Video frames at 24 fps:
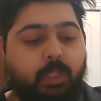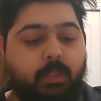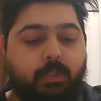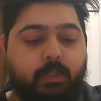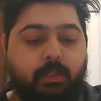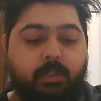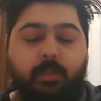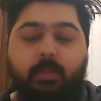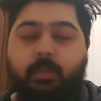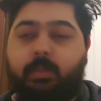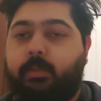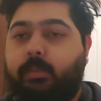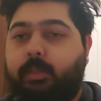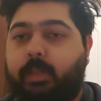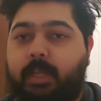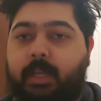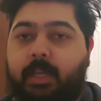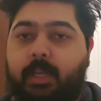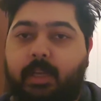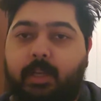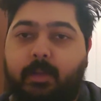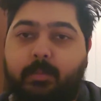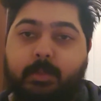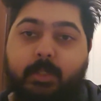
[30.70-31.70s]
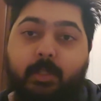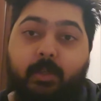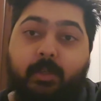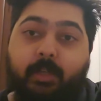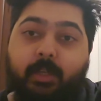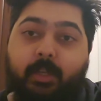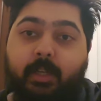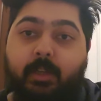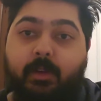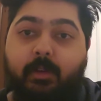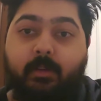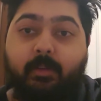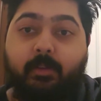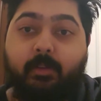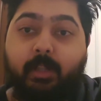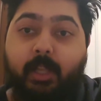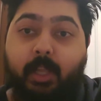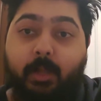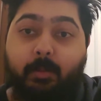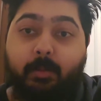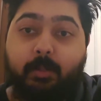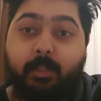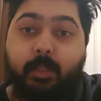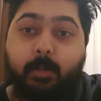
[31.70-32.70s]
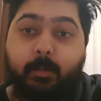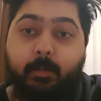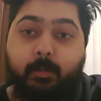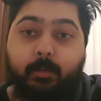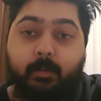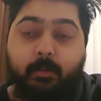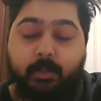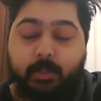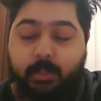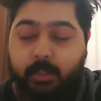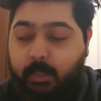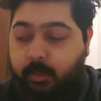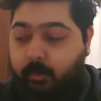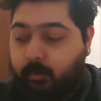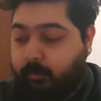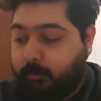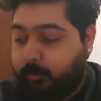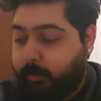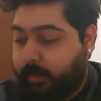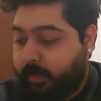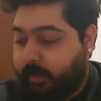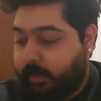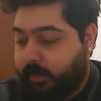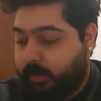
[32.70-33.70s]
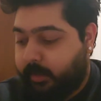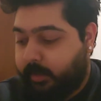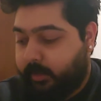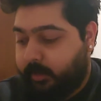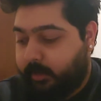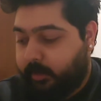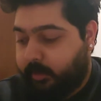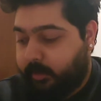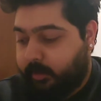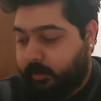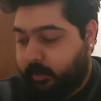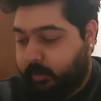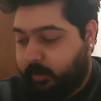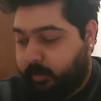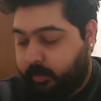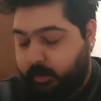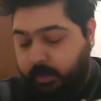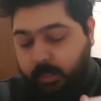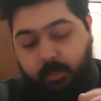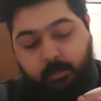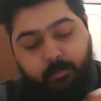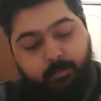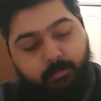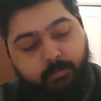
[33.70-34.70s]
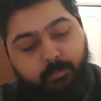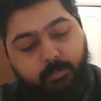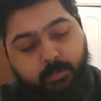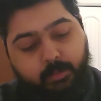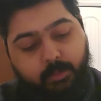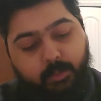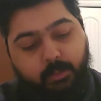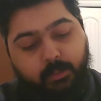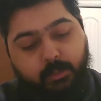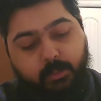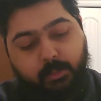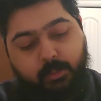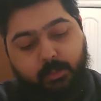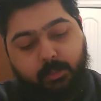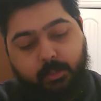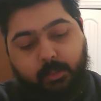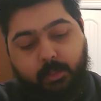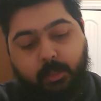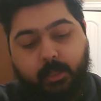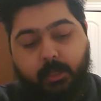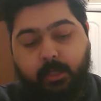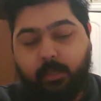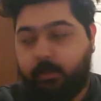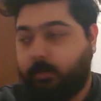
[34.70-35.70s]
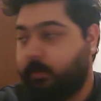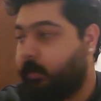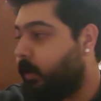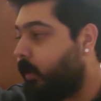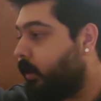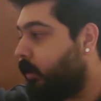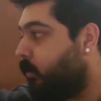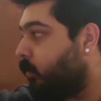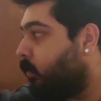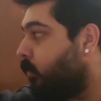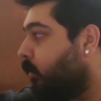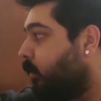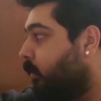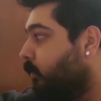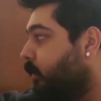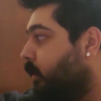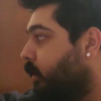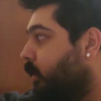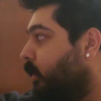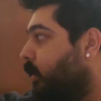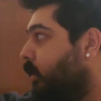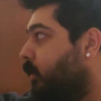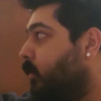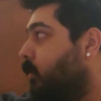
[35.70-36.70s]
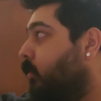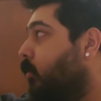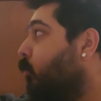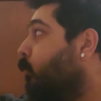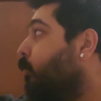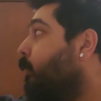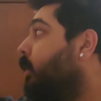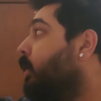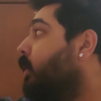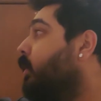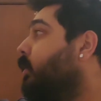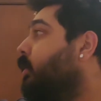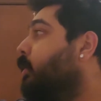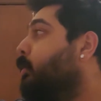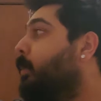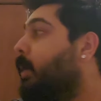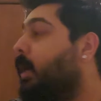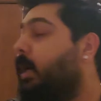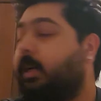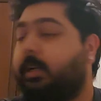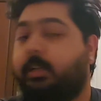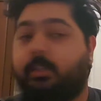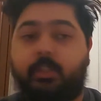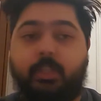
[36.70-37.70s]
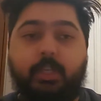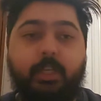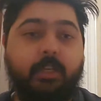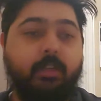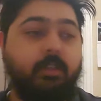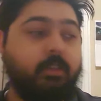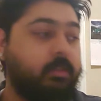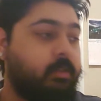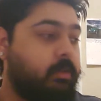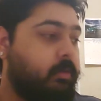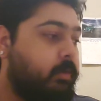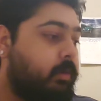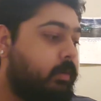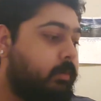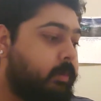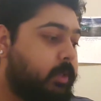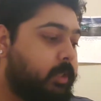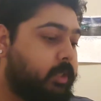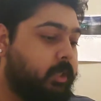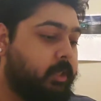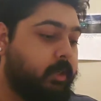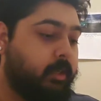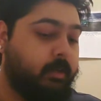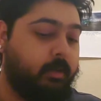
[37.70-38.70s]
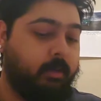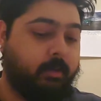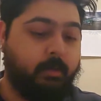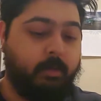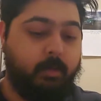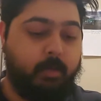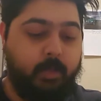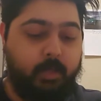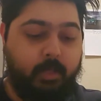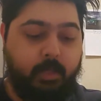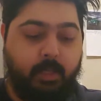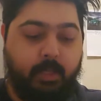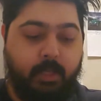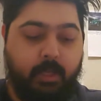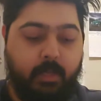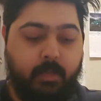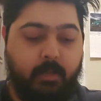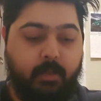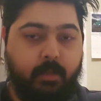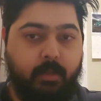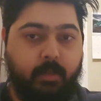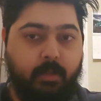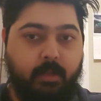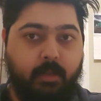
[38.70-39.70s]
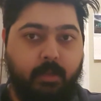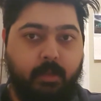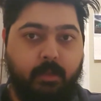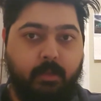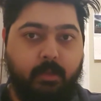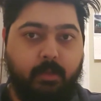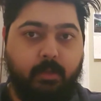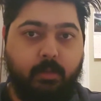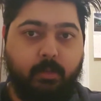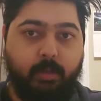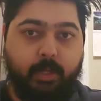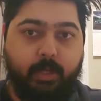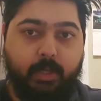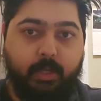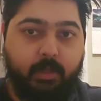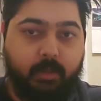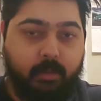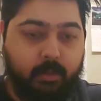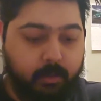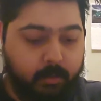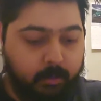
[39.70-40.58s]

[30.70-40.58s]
So yeah, I'm sorry, I don't look like my typical self, but yeah, let's get into it. I don't have anything to open the packaging, so I'm just gonna get into it.